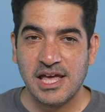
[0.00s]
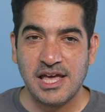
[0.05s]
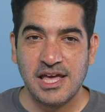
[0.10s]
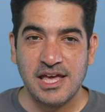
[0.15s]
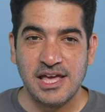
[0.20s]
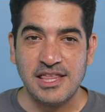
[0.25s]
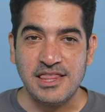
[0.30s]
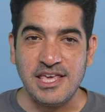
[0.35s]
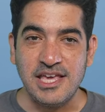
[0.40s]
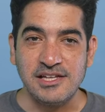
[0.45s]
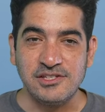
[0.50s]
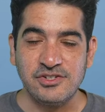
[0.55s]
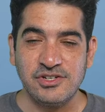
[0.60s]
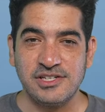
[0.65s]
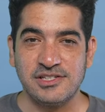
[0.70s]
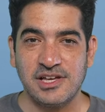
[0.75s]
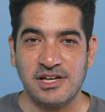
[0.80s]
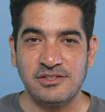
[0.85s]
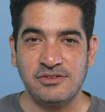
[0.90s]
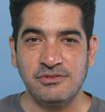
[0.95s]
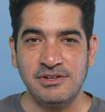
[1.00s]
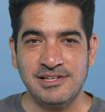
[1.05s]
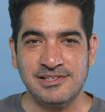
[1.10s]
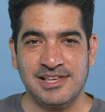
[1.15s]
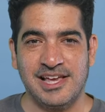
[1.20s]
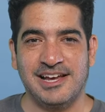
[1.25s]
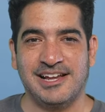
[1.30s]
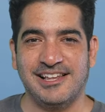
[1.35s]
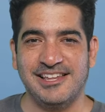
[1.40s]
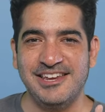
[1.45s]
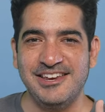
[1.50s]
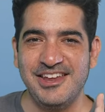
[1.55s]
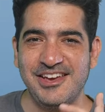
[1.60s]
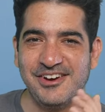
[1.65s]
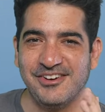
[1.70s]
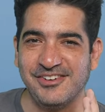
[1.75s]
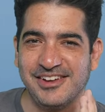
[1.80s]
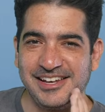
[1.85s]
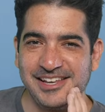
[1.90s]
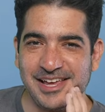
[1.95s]
And the answer is I don't exactly
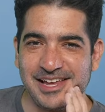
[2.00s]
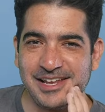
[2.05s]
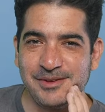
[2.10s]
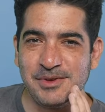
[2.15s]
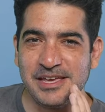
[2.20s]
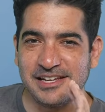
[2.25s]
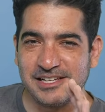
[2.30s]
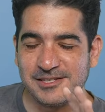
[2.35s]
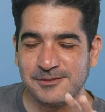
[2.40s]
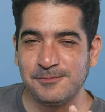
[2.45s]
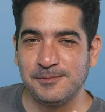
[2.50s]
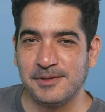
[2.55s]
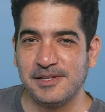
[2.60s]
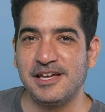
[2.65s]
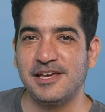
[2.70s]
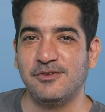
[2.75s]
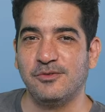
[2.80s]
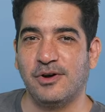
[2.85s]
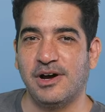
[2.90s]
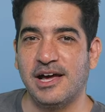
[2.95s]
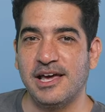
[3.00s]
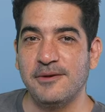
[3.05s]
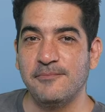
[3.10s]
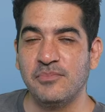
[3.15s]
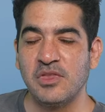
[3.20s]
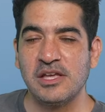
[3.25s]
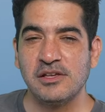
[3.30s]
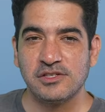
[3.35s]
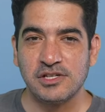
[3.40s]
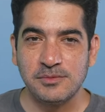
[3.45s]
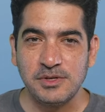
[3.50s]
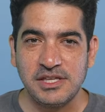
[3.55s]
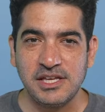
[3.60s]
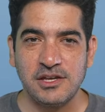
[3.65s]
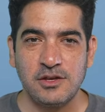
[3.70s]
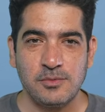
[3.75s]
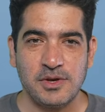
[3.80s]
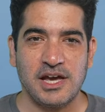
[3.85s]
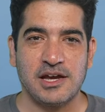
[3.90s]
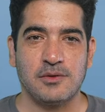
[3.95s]
know, and let me explain why. So let me take
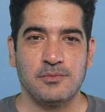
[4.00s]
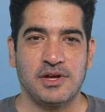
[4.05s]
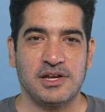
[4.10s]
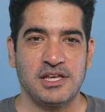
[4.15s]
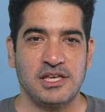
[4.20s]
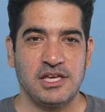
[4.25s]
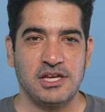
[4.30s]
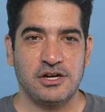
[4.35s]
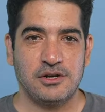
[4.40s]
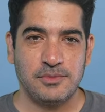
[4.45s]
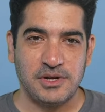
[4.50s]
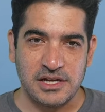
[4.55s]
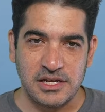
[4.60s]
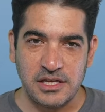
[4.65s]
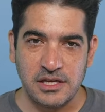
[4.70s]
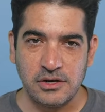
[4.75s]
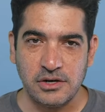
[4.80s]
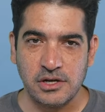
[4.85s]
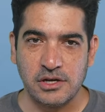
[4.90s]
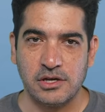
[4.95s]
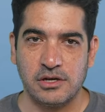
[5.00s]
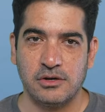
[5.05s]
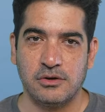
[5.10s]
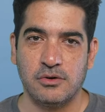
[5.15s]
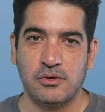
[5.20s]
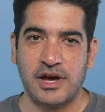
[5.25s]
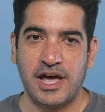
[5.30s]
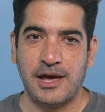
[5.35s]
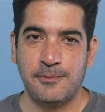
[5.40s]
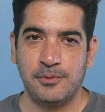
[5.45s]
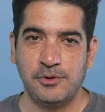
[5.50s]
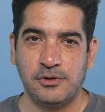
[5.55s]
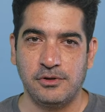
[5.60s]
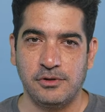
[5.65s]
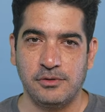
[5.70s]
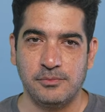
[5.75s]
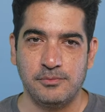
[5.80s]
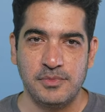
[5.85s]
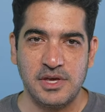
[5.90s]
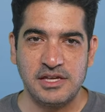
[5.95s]
you back about a year. About a year ago,
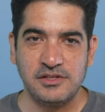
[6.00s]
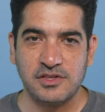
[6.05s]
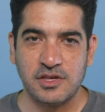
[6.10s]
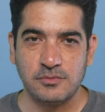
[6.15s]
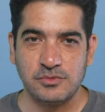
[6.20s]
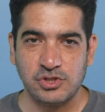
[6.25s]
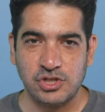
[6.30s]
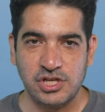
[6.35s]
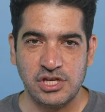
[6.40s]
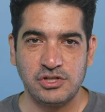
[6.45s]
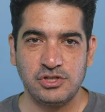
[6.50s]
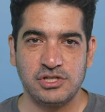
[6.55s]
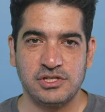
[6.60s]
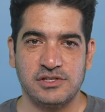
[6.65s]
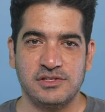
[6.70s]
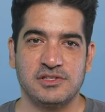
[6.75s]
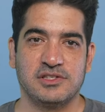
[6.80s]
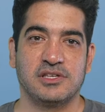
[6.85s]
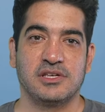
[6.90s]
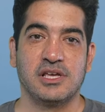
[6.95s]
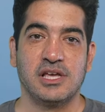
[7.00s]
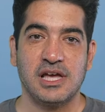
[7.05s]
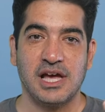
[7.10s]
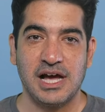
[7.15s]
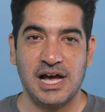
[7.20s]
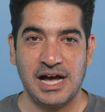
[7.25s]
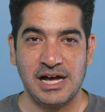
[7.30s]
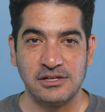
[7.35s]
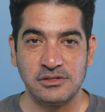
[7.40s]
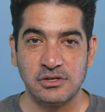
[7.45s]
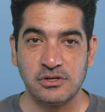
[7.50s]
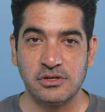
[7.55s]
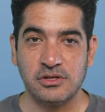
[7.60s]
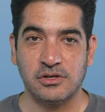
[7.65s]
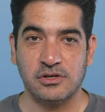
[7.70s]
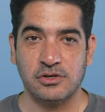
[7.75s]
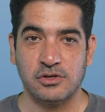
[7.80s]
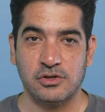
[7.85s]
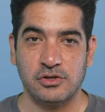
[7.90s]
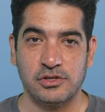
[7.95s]
Apple made some changes under the
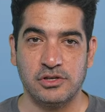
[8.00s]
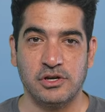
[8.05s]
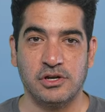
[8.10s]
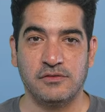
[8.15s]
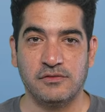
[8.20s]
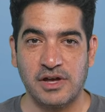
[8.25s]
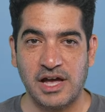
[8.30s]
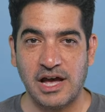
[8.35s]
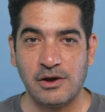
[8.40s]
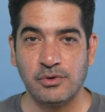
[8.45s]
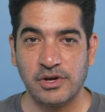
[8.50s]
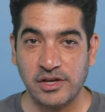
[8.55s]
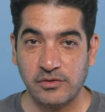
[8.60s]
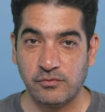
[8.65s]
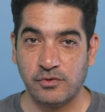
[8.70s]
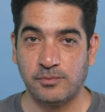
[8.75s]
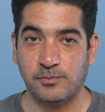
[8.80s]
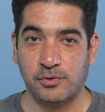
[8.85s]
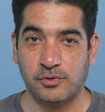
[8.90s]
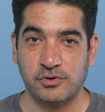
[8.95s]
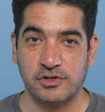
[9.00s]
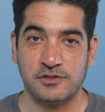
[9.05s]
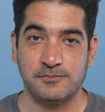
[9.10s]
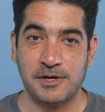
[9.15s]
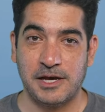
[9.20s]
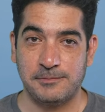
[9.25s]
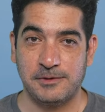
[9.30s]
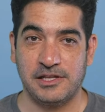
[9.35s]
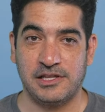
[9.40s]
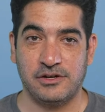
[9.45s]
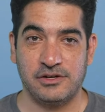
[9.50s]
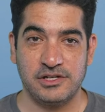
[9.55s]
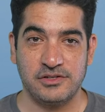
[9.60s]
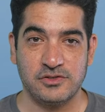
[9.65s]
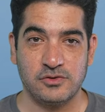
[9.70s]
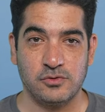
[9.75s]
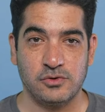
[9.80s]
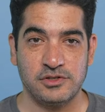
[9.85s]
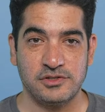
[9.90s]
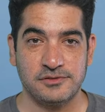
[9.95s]
hood of how it reports popularity
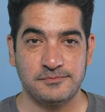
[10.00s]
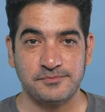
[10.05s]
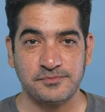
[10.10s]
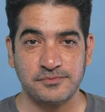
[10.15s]
scores.